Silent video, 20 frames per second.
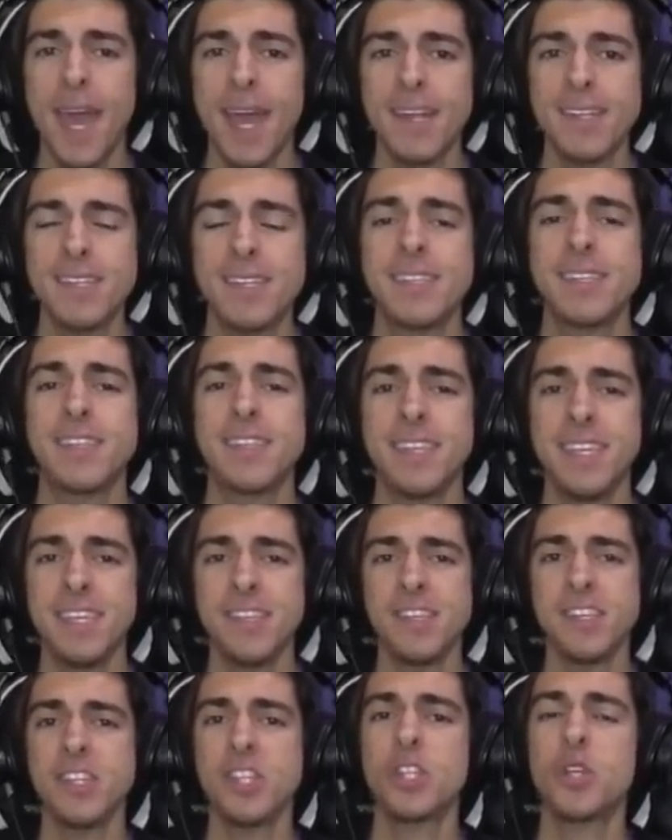back to
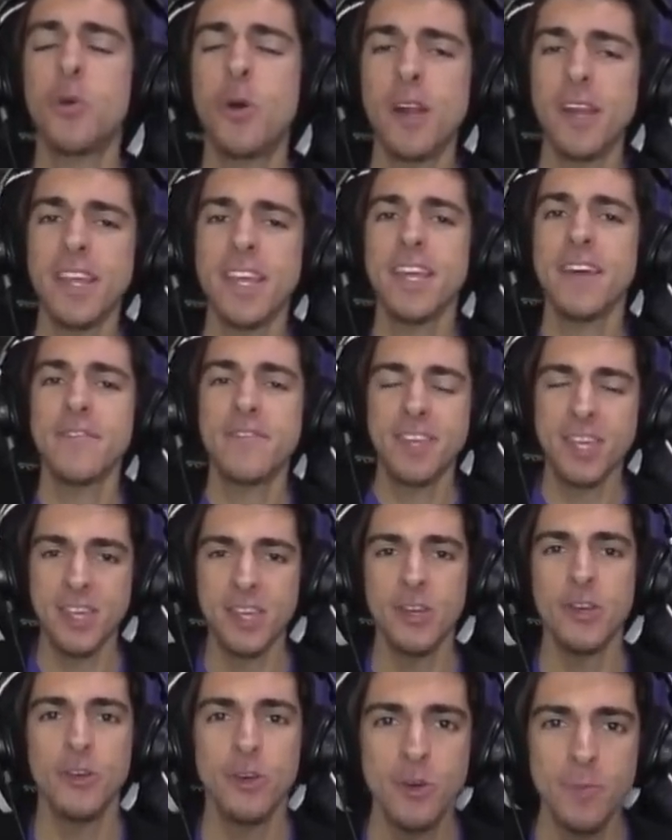Season 20
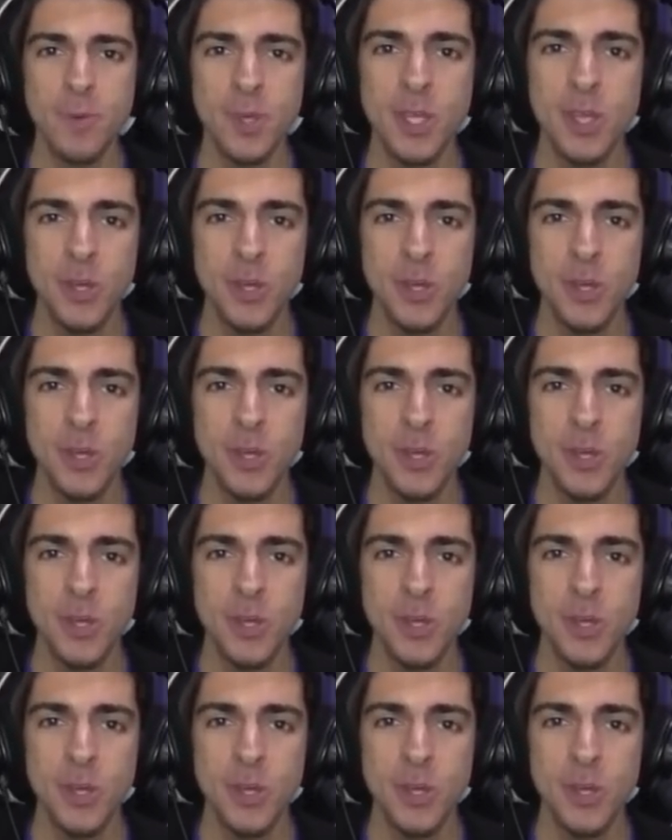of Cube